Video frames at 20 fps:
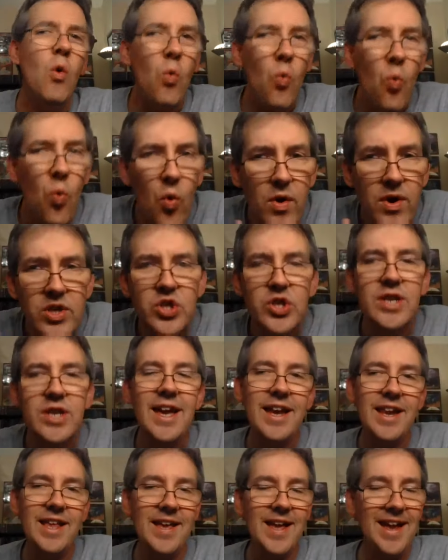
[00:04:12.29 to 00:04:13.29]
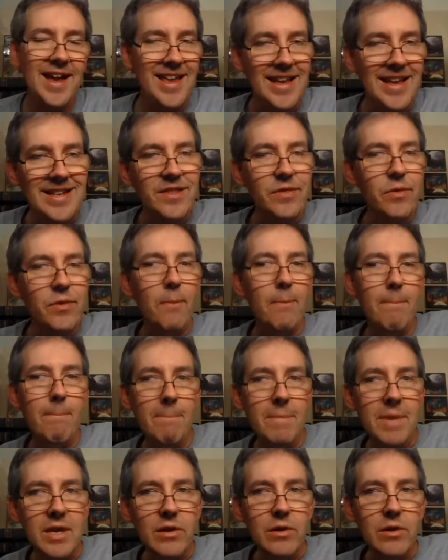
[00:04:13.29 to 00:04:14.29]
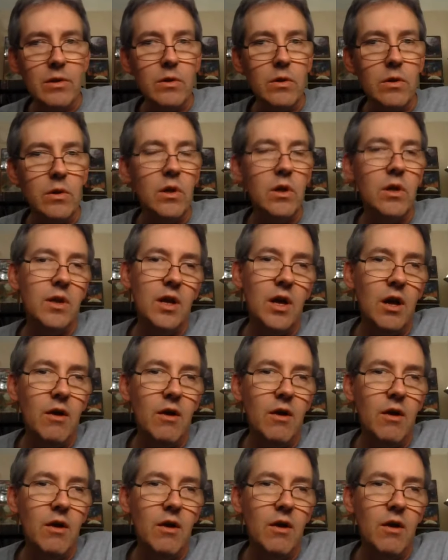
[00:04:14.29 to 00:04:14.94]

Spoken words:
Once you kind of got into the middle